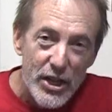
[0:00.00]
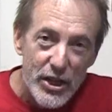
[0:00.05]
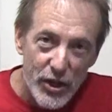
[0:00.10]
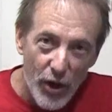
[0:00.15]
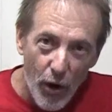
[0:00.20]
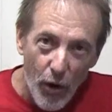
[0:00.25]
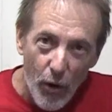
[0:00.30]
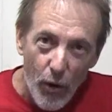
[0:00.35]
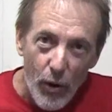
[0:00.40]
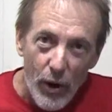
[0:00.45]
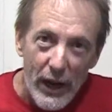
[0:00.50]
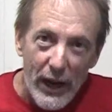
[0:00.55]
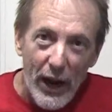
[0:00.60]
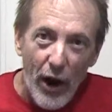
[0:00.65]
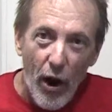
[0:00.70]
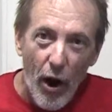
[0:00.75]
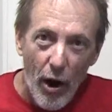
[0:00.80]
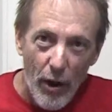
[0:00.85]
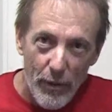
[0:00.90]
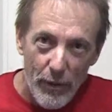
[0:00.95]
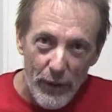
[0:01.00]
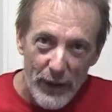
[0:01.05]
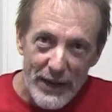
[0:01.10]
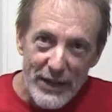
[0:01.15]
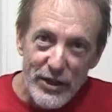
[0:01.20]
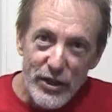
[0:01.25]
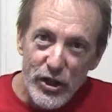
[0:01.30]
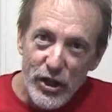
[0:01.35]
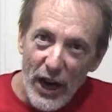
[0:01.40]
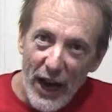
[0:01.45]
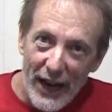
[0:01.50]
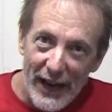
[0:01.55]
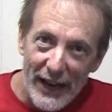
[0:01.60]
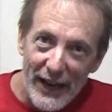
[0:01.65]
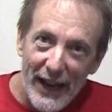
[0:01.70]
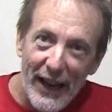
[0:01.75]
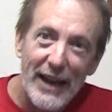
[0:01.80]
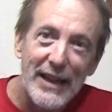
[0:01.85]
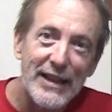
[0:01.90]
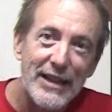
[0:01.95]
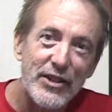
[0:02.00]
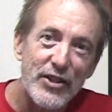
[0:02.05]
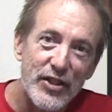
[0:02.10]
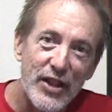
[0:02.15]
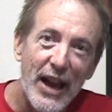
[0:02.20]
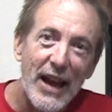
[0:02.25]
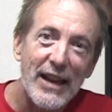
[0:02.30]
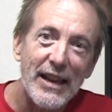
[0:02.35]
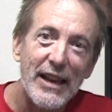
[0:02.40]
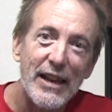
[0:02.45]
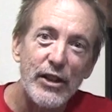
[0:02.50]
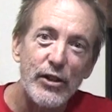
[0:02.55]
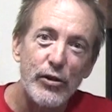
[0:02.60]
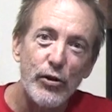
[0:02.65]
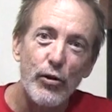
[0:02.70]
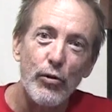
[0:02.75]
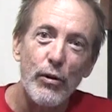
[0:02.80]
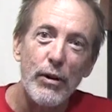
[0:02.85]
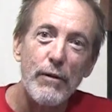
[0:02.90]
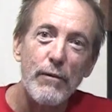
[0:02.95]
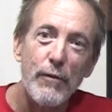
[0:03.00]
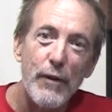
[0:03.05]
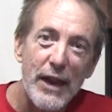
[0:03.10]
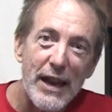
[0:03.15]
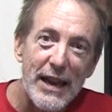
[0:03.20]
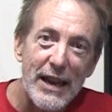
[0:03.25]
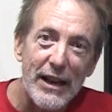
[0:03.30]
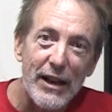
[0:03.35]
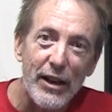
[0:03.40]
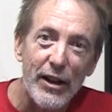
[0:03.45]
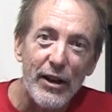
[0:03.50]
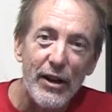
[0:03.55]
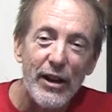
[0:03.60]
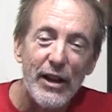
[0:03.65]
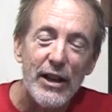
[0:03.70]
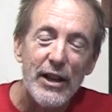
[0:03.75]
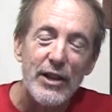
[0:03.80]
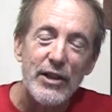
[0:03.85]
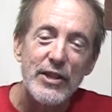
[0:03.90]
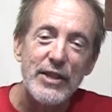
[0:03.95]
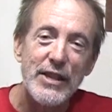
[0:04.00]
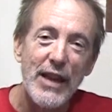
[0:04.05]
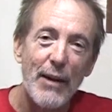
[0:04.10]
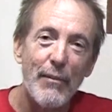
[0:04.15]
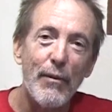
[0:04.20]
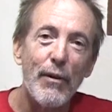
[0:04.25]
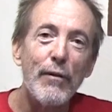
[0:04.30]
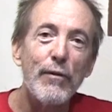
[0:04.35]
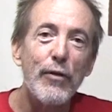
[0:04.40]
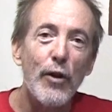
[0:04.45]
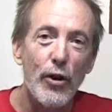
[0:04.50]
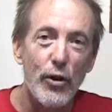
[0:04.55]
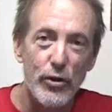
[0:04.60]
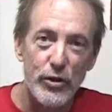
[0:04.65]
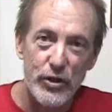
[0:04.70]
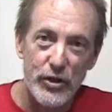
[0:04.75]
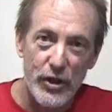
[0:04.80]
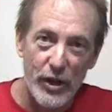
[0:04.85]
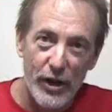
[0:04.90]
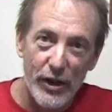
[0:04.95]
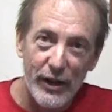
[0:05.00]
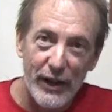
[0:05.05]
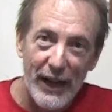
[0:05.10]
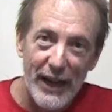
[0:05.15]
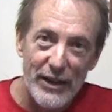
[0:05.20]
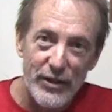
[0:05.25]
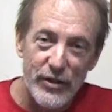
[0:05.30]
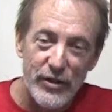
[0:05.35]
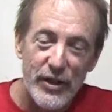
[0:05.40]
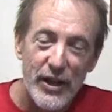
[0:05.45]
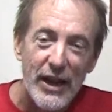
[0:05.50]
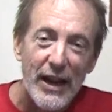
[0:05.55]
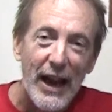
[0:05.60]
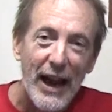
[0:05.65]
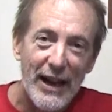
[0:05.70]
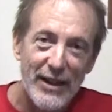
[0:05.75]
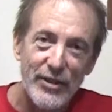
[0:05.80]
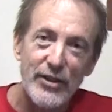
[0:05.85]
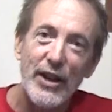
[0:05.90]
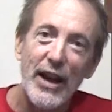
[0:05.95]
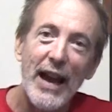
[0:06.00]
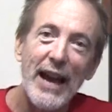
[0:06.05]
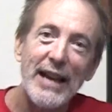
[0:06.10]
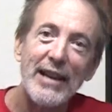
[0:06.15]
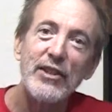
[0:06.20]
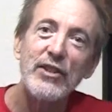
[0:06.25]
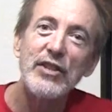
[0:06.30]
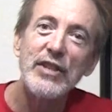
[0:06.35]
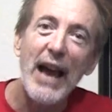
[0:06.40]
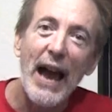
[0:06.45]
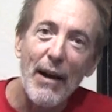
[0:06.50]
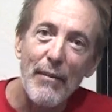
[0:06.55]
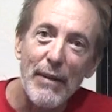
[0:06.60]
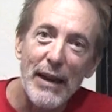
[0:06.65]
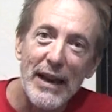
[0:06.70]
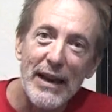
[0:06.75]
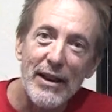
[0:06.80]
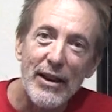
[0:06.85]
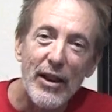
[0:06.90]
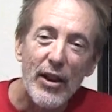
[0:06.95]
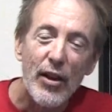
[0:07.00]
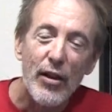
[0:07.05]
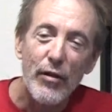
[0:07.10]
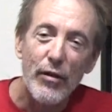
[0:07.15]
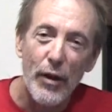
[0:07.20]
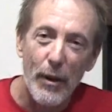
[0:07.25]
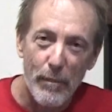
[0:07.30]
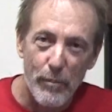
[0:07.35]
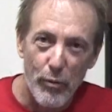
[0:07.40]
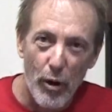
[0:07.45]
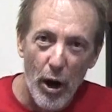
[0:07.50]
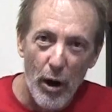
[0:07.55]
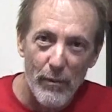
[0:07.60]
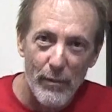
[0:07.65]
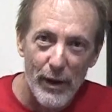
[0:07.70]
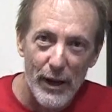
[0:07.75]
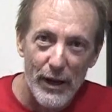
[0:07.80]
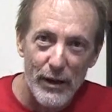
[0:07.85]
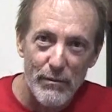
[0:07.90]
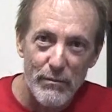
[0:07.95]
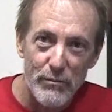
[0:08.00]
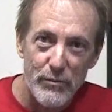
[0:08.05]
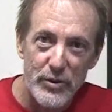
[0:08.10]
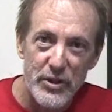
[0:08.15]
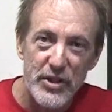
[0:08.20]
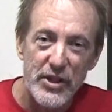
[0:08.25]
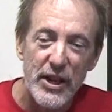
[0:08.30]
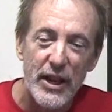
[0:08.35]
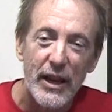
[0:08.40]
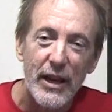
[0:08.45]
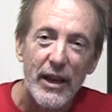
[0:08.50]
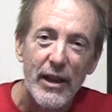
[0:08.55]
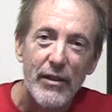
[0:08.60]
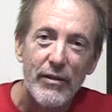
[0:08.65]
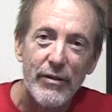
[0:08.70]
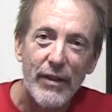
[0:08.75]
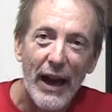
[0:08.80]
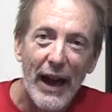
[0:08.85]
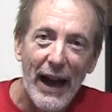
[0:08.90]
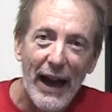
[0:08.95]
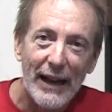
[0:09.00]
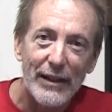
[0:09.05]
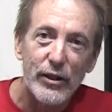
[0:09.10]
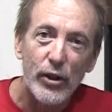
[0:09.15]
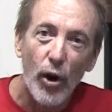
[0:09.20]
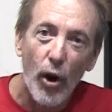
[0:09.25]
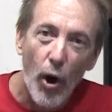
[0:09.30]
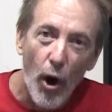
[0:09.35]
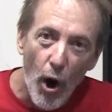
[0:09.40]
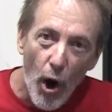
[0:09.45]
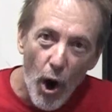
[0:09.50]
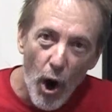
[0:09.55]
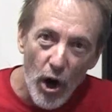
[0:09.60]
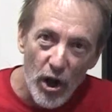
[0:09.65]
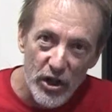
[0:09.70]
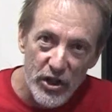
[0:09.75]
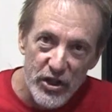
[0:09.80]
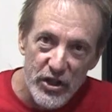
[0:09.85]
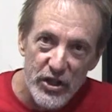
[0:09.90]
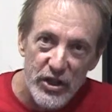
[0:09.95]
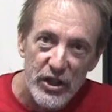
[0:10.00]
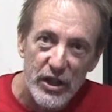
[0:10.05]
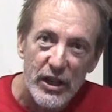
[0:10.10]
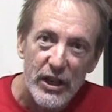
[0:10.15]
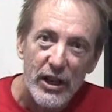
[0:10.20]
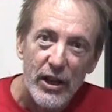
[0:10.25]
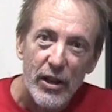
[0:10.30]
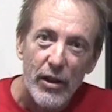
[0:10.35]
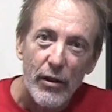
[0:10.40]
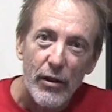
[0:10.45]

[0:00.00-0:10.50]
So, on this channel I decided to reveal some of those circuits and to examine the problems that cause